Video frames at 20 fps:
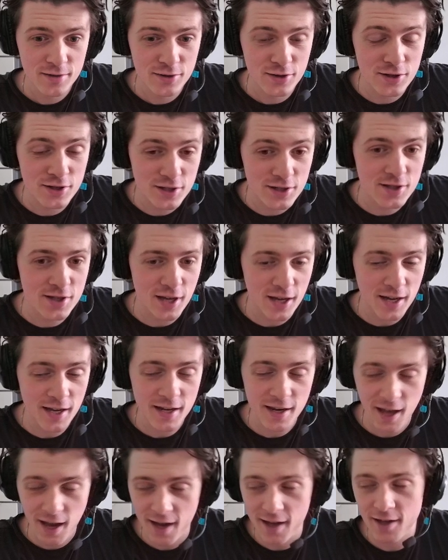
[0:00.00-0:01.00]
design
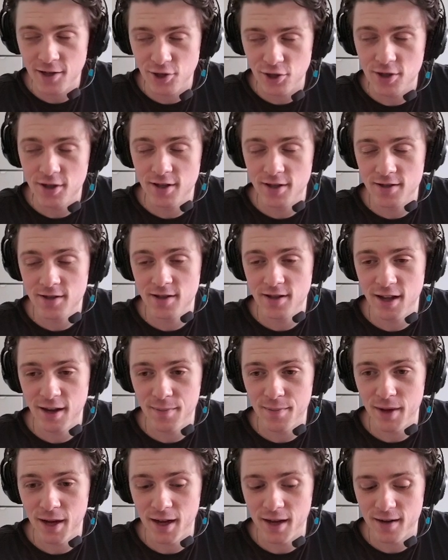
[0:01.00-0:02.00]
actually isn't that
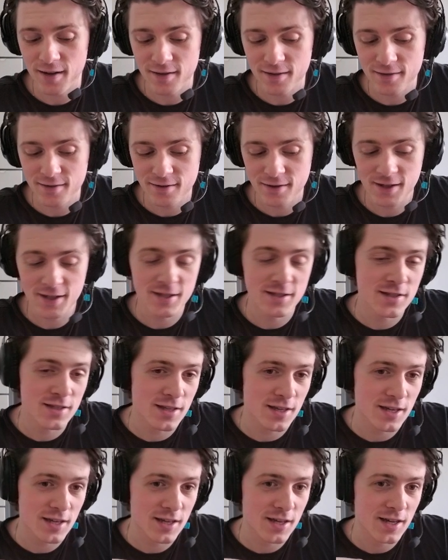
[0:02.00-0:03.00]
bad. It's
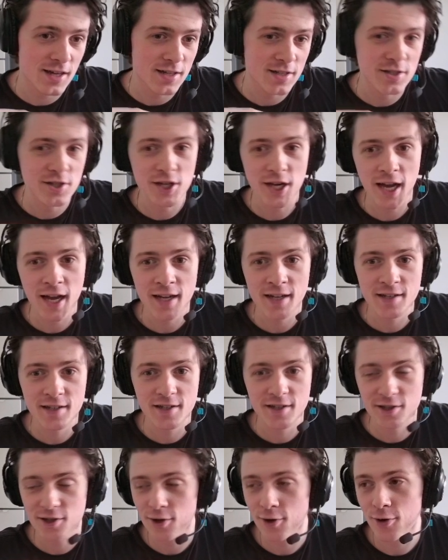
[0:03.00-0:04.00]
like a jacked
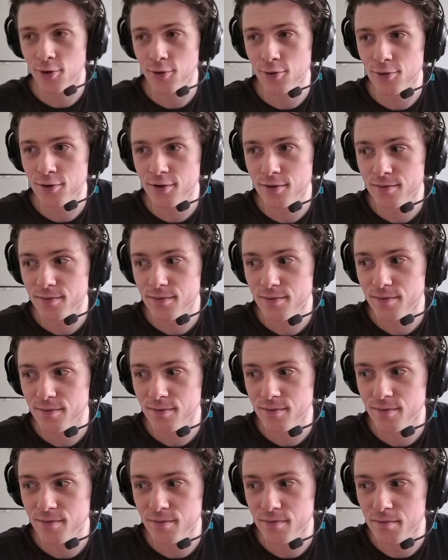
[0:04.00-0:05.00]
toad
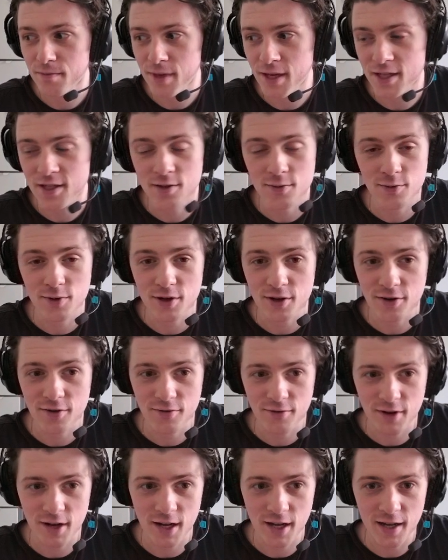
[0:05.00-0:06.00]
mixed with a
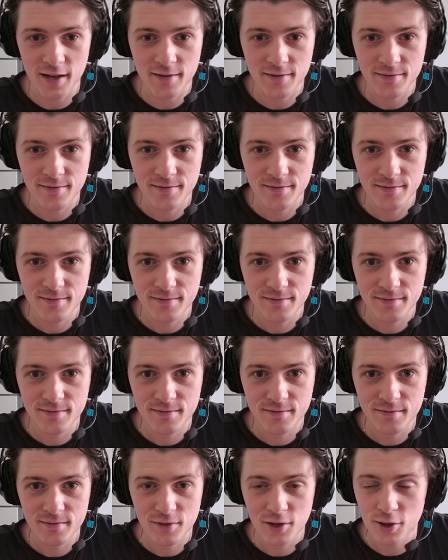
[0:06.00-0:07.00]
gorilla.
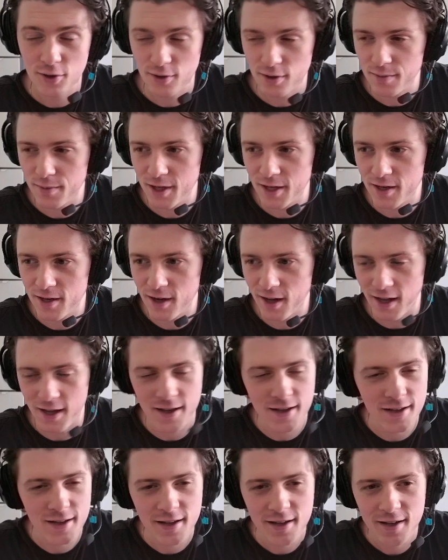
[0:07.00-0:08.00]
You know what I mean? Like,
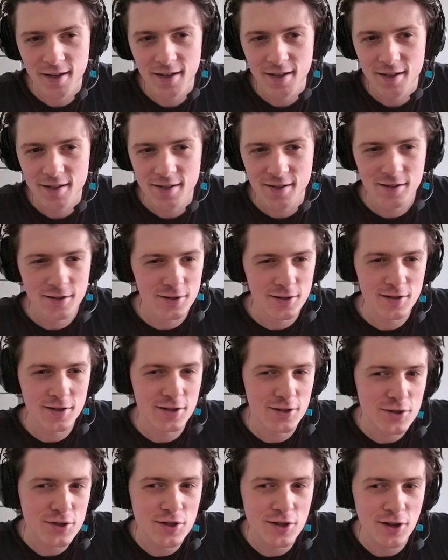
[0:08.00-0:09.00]

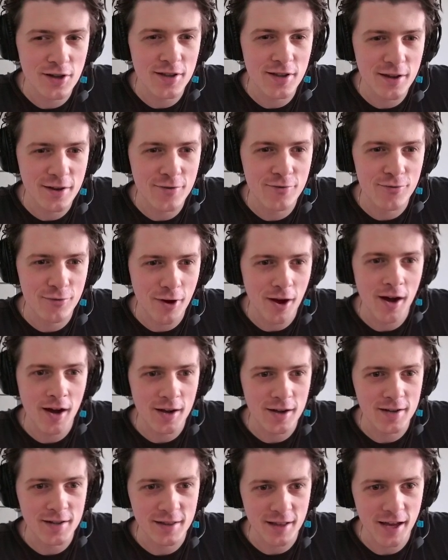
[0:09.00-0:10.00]
there's nothing
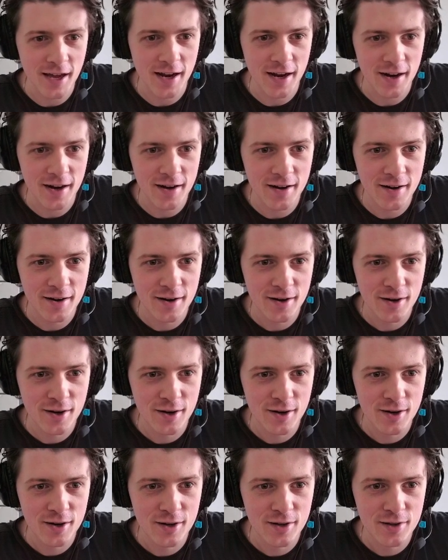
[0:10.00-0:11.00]
wrong there.
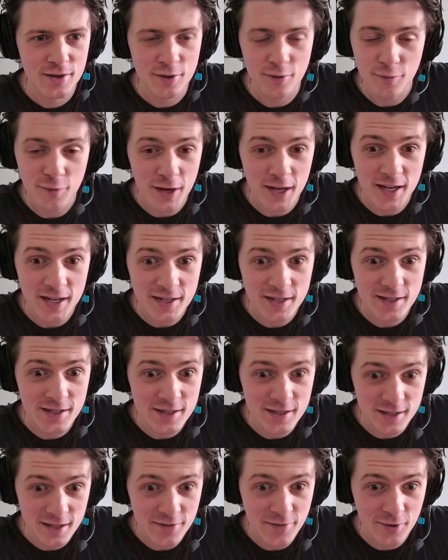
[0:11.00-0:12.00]
The fight isn't
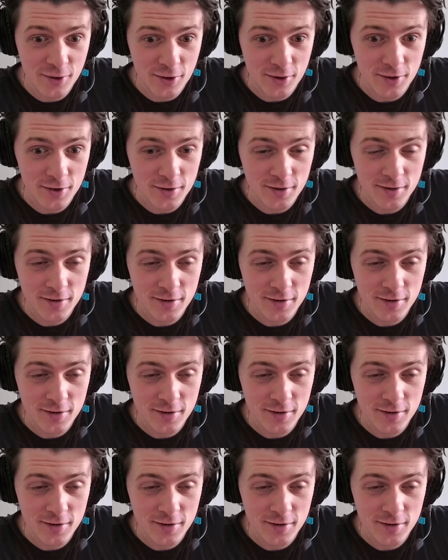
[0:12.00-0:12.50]
difficult,